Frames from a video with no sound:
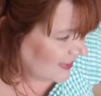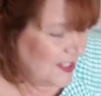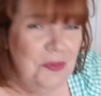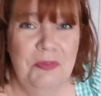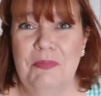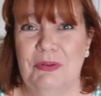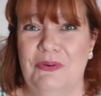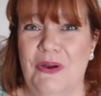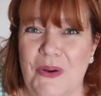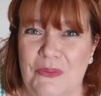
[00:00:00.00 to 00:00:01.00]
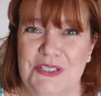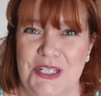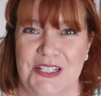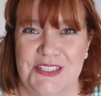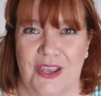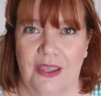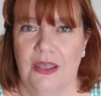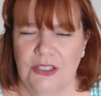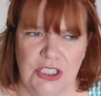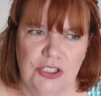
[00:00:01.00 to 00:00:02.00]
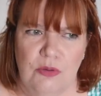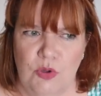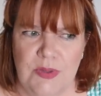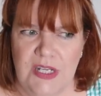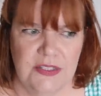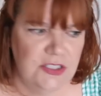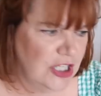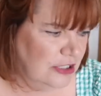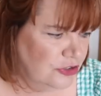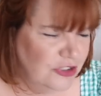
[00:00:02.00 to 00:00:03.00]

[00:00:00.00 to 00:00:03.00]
There's going to be people watching this going, she's got more money than sense.